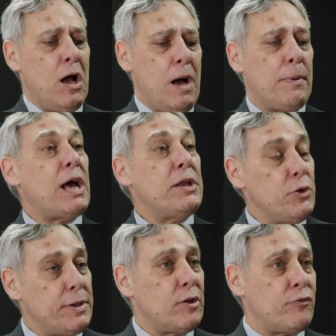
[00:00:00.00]
And I
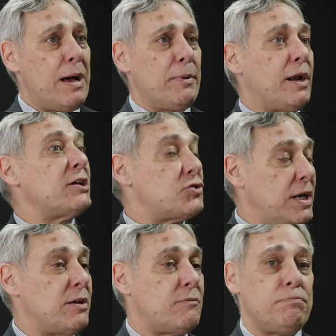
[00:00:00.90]
knew his family, and I
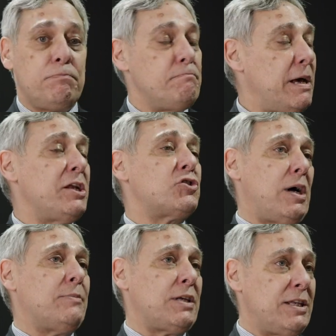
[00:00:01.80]
stayed many
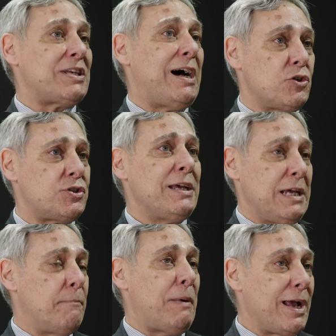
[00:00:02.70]
times in his house
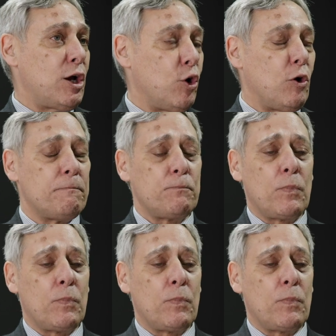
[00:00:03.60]
in Bangalore.